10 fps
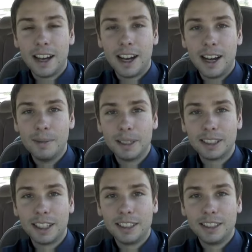I'm
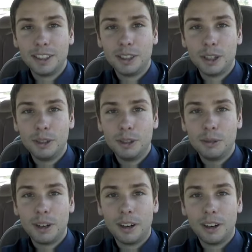excited to show
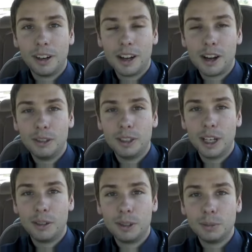you our
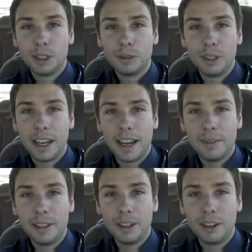hotel rooms that we
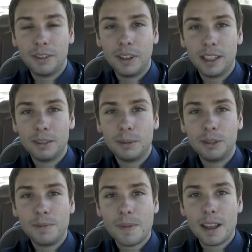have that are
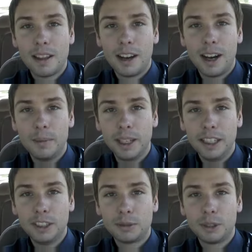available. Um,
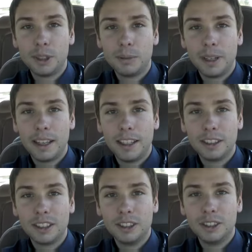each room
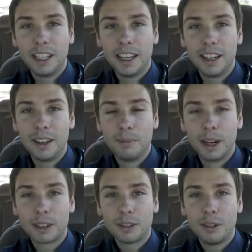includes a
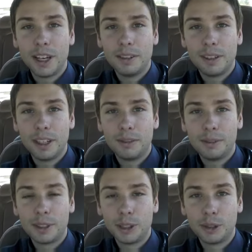microwave and
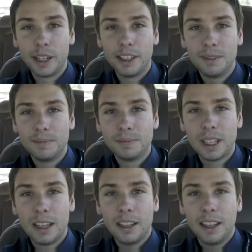refrigerator,
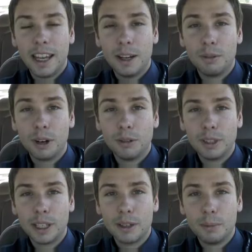and we're
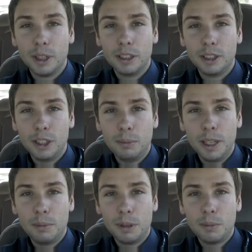only going to put two
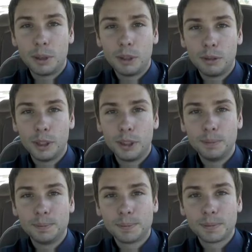people per room.